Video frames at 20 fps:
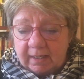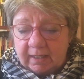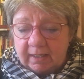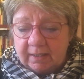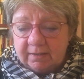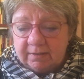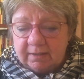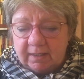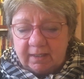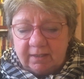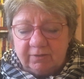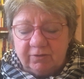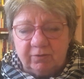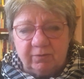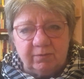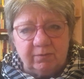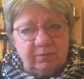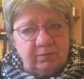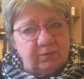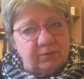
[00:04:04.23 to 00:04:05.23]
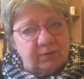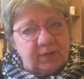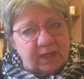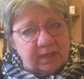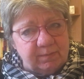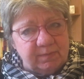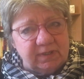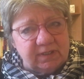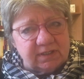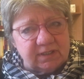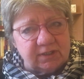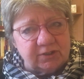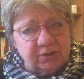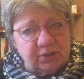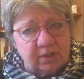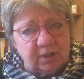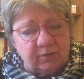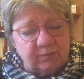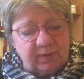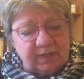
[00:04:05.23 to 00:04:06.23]
And there can be such
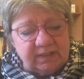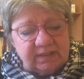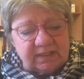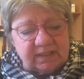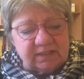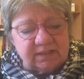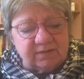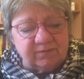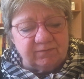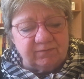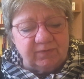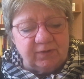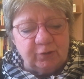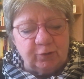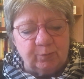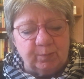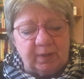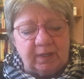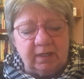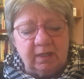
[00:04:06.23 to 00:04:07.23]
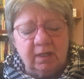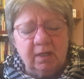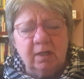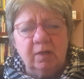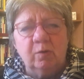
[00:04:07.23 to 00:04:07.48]
a great sense of fear, but